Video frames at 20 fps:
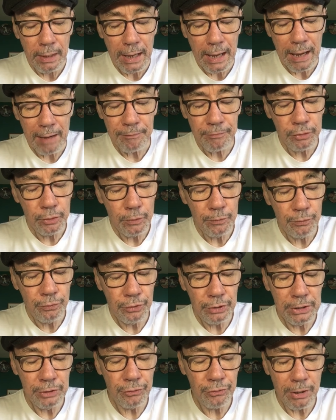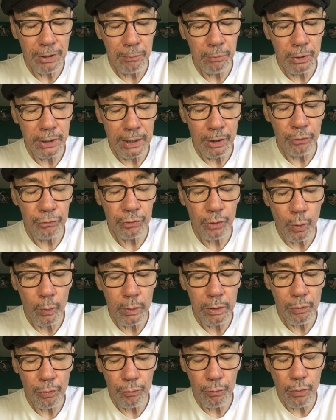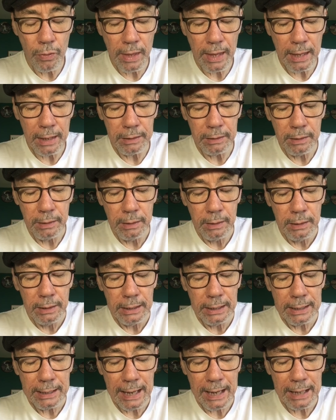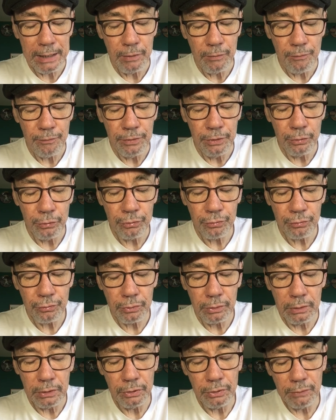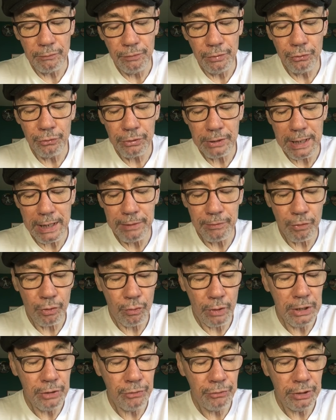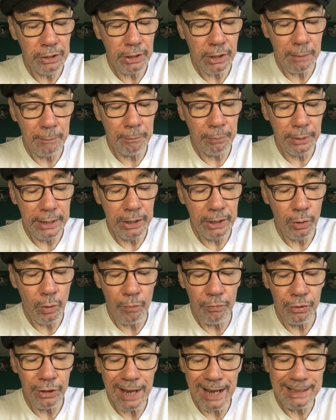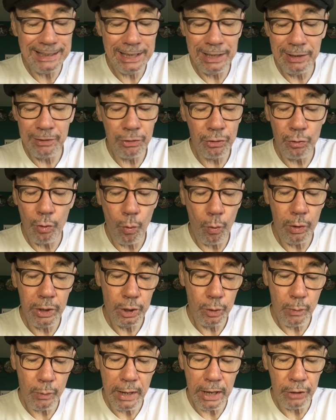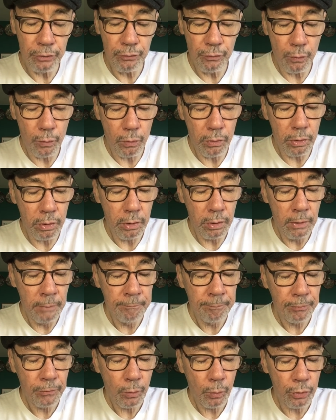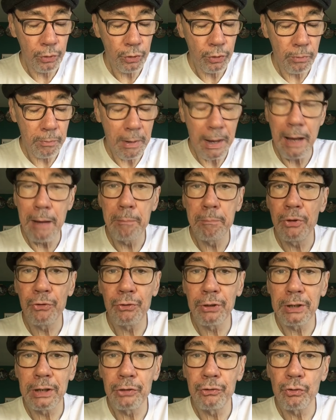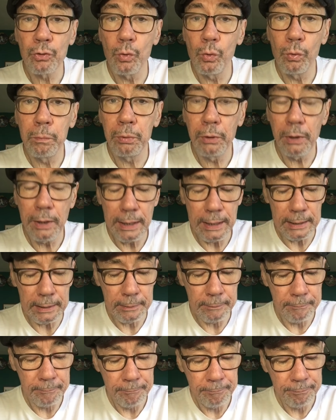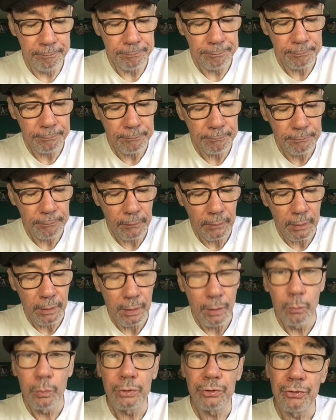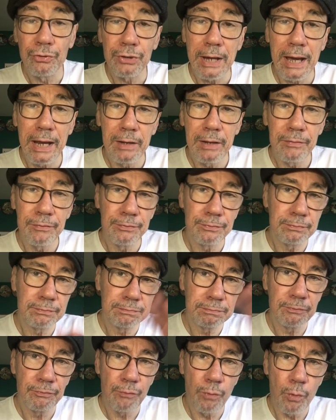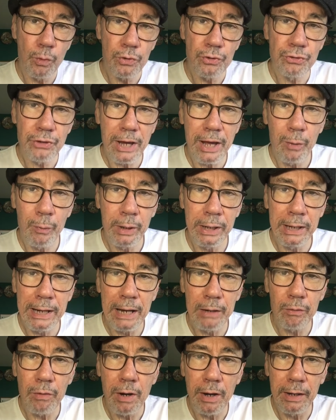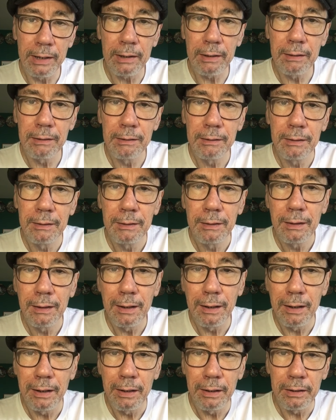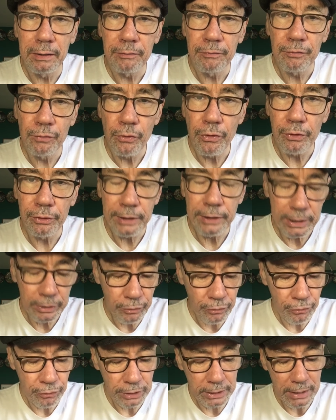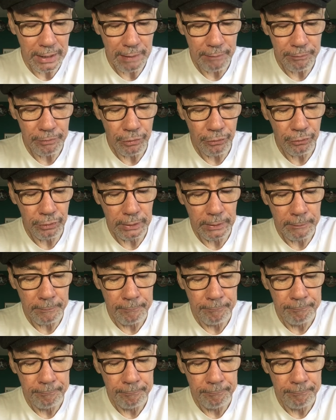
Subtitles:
After you've seen someone else going through that, it feels kind of crazy to complain over not getting the toy you asked for or your mom missing a school play," which is kind of foreshadowing and ironic for the later scene, obviously.